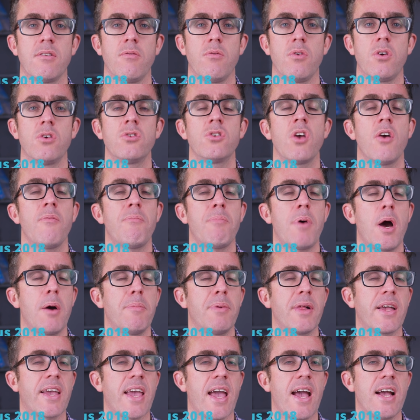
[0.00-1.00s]
we also had
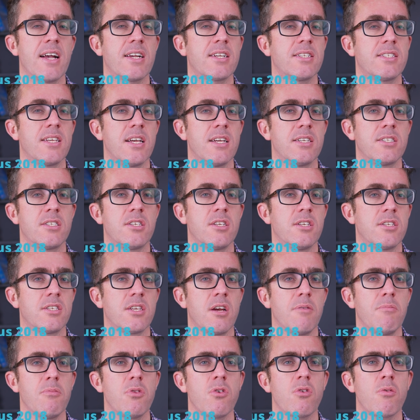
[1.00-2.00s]
public access to
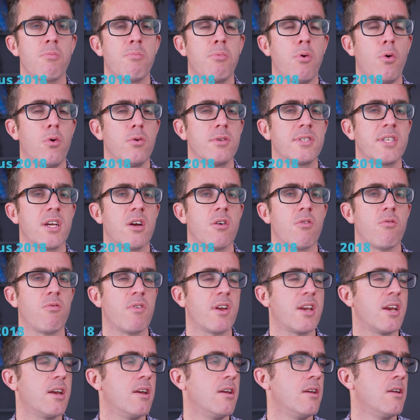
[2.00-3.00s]
some of the reports that were
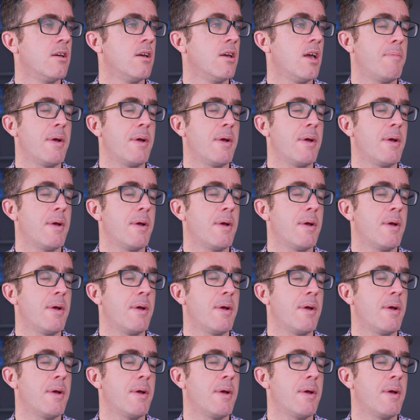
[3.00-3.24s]
written